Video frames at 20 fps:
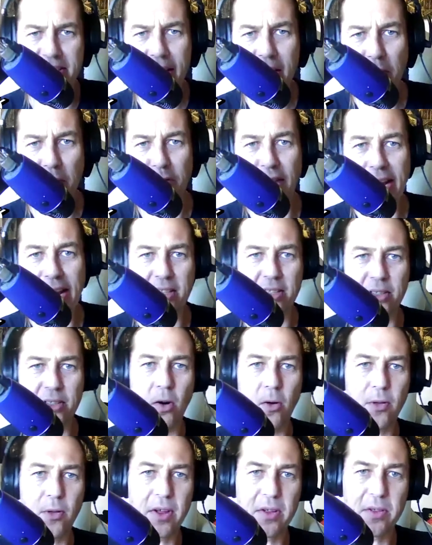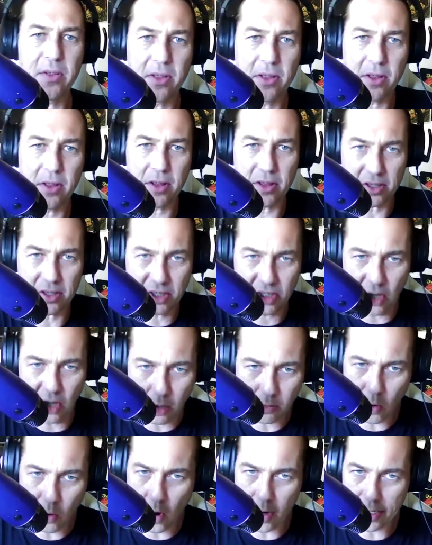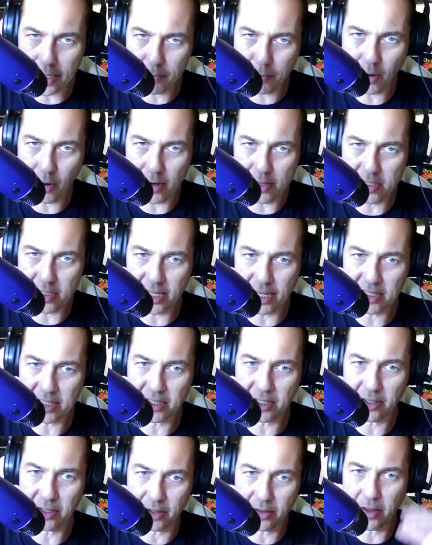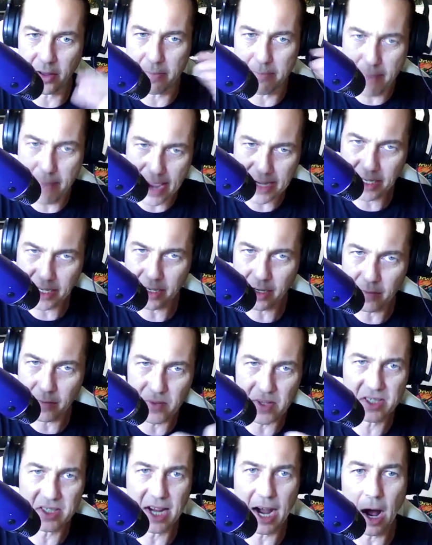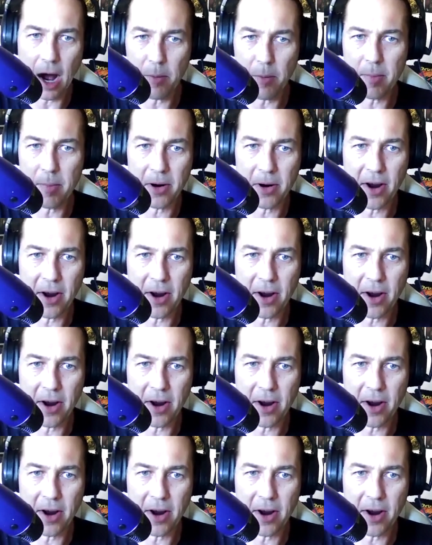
that affect at all the songwriting process and the making of this album?